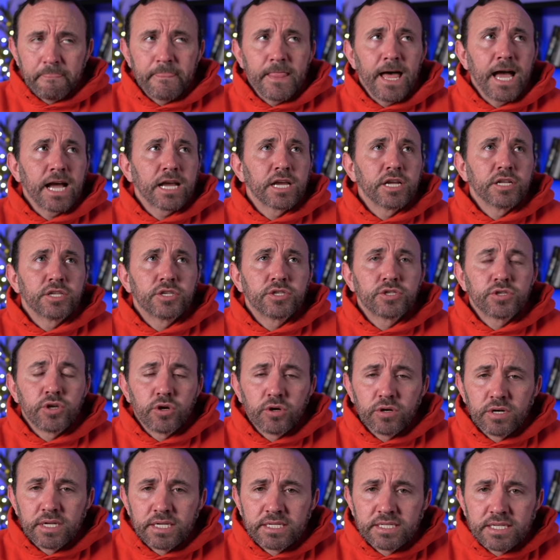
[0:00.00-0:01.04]
I could
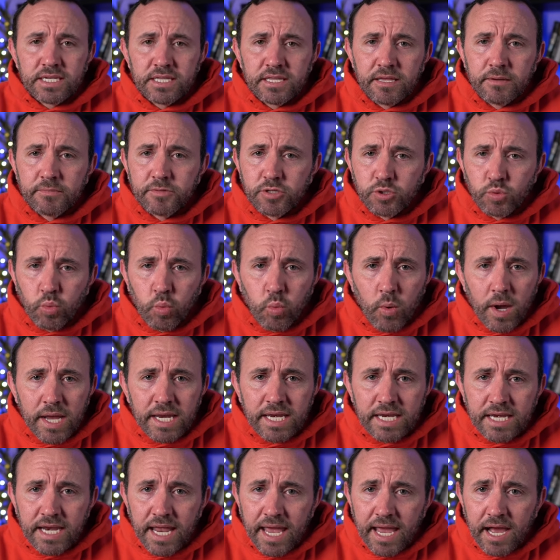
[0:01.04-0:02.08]
certainly see them just
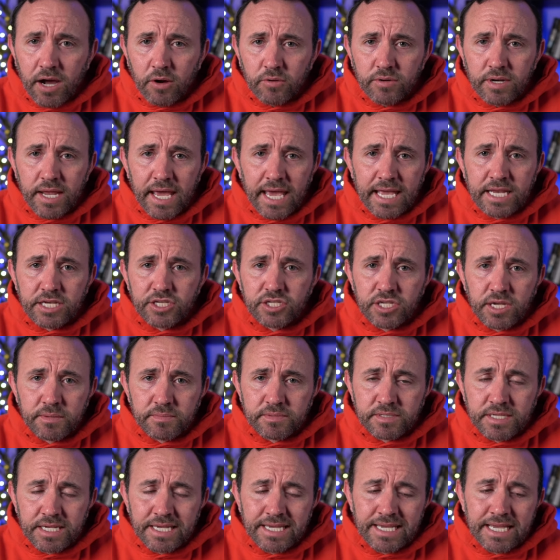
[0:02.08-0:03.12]
waiting out
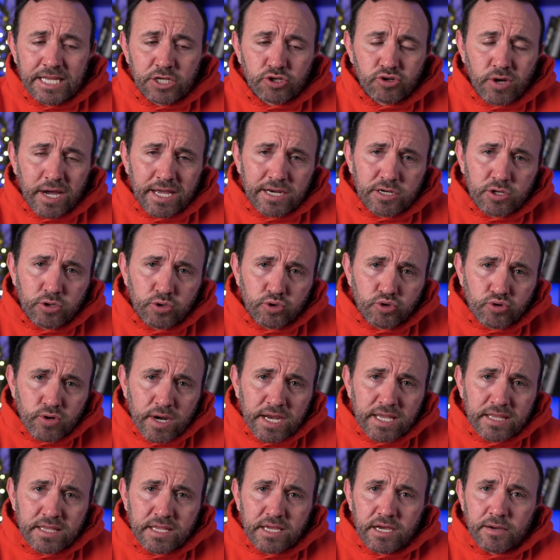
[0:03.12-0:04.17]
HCMC and trying to
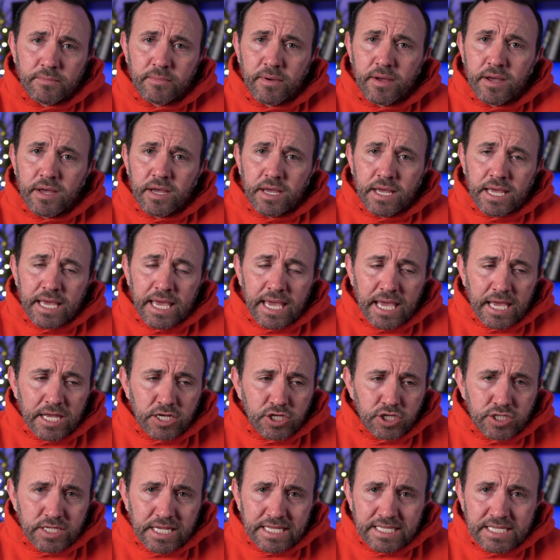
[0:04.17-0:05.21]
drain them and
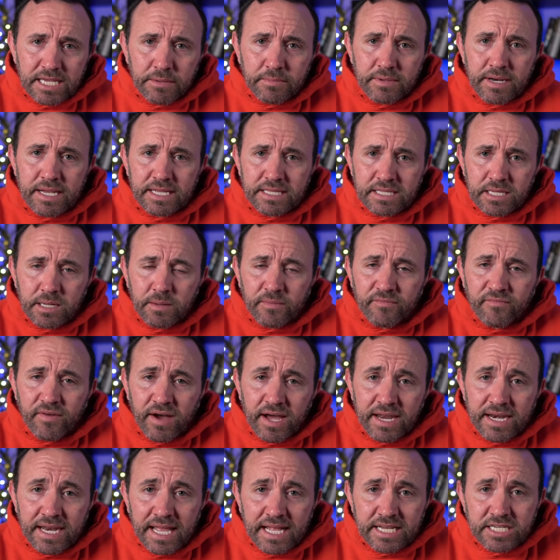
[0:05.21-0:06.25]
just intimidate them
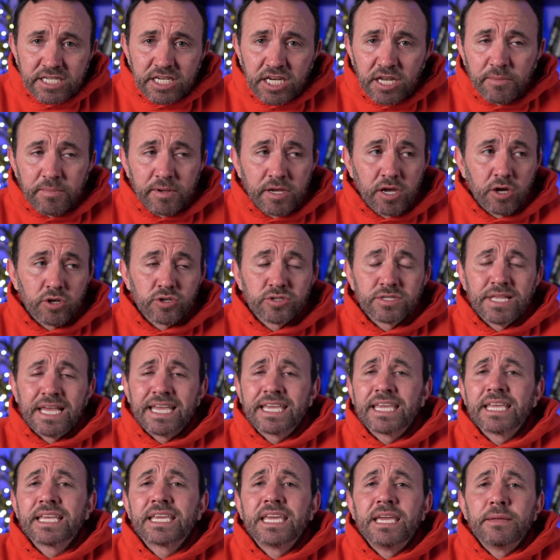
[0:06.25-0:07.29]
financially because they
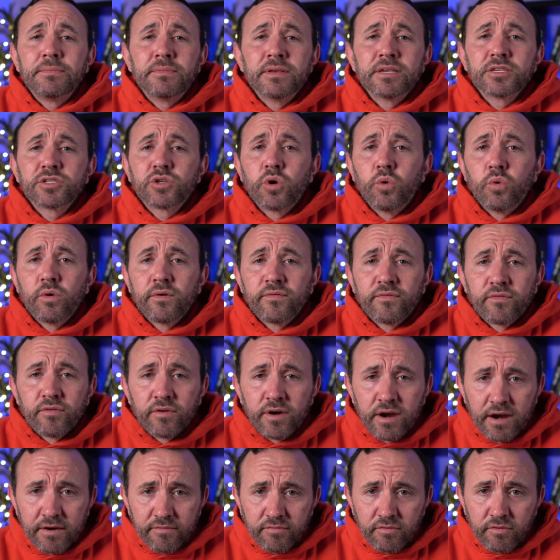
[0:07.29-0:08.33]
can keep this going
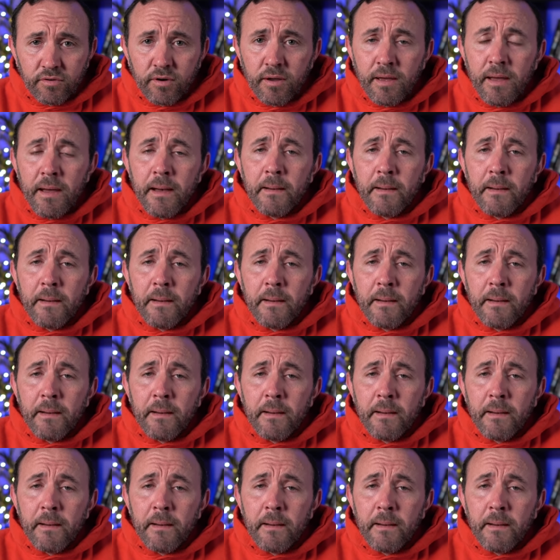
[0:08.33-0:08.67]
forever.